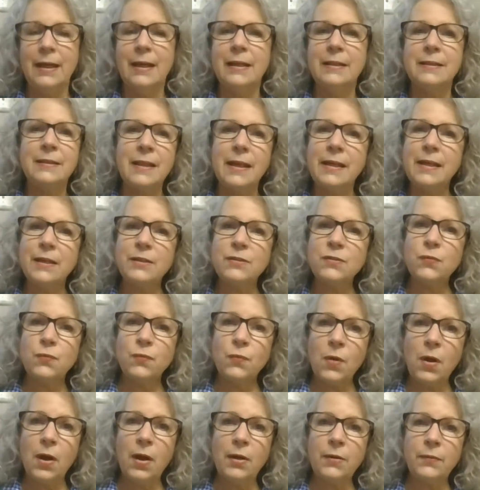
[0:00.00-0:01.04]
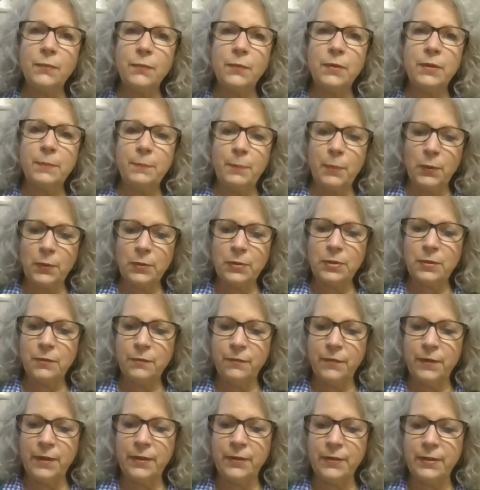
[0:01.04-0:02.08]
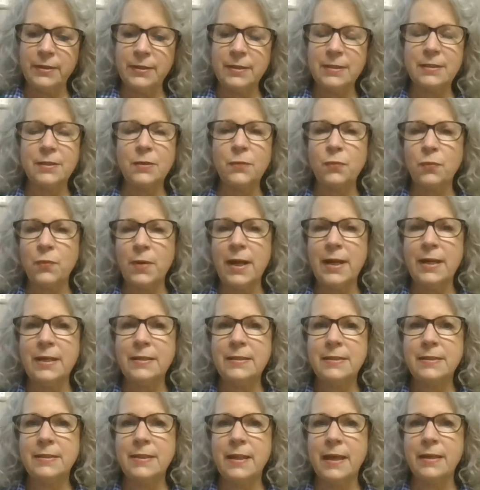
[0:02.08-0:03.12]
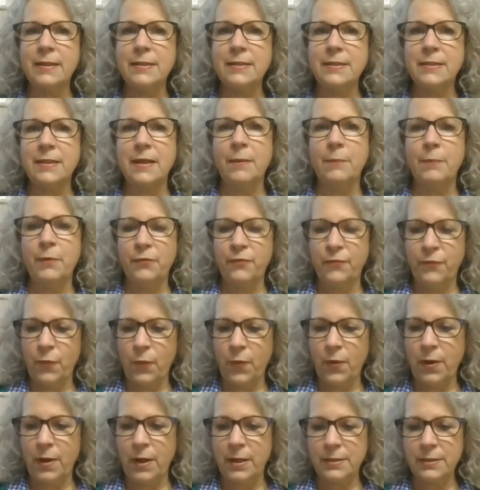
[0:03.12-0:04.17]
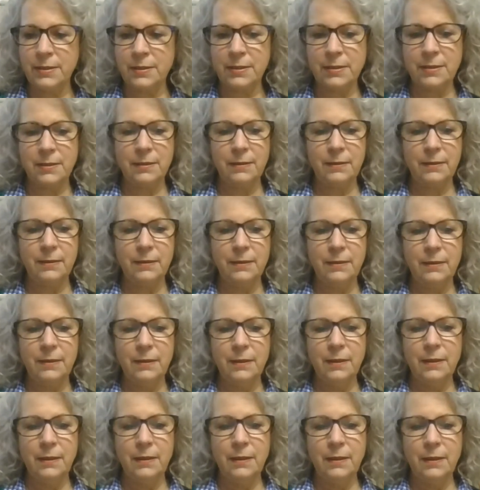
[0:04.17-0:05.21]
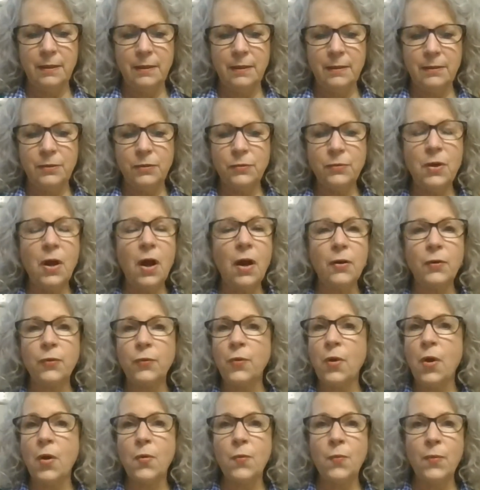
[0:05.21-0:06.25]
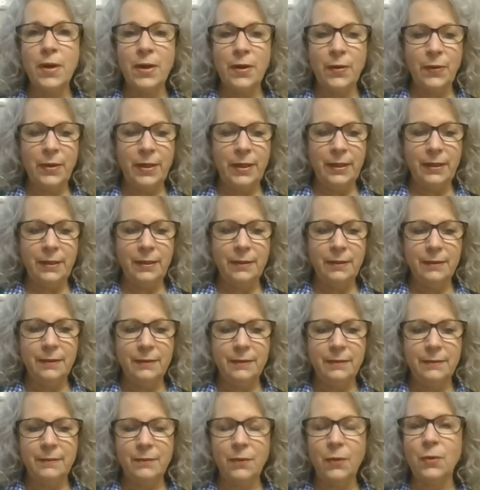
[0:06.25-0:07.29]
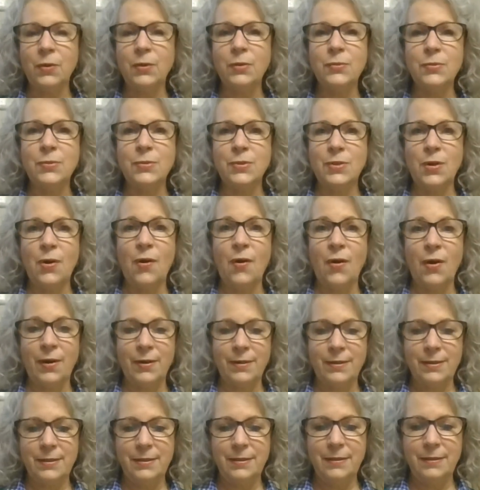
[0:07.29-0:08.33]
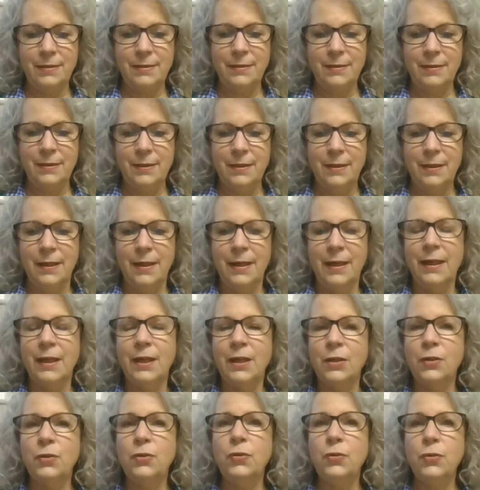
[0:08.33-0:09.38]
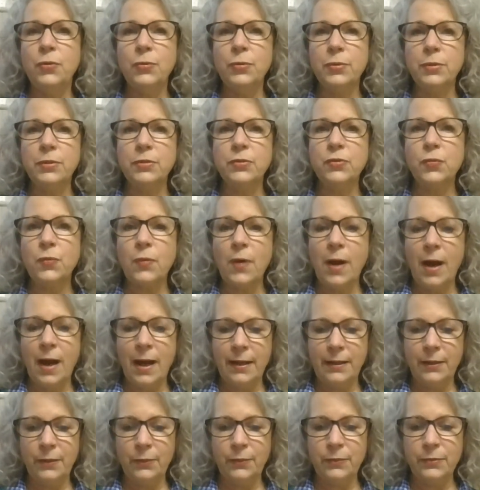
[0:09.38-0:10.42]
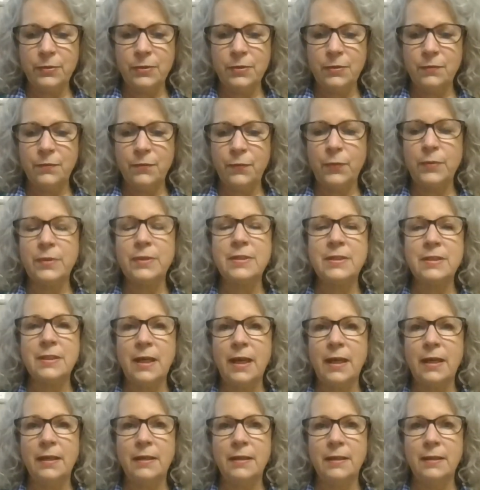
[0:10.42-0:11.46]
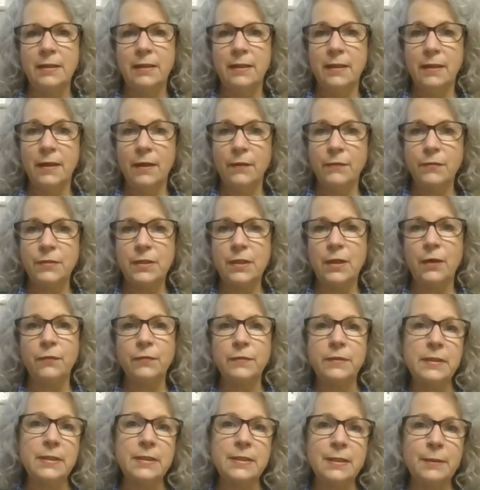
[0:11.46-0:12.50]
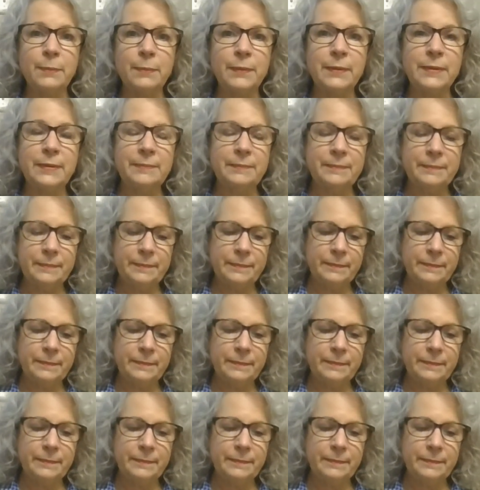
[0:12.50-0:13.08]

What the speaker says: Let us run with perseverance the race that is set before us. Do not grow weary or lose heart. Endure trials for the sake of self-discipline.